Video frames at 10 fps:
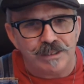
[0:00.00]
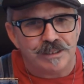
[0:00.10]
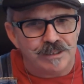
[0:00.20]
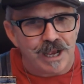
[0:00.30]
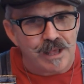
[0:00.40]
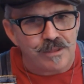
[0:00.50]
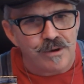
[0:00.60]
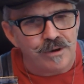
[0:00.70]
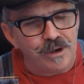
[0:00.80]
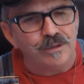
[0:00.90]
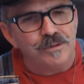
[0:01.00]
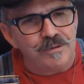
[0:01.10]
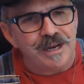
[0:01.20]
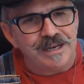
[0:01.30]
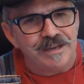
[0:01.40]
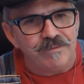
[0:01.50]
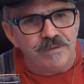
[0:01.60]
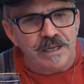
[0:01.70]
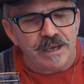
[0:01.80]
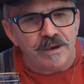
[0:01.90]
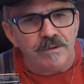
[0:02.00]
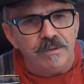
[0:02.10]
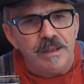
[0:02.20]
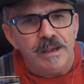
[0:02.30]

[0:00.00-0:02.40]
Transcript: This is day 30. I'll do an ending video,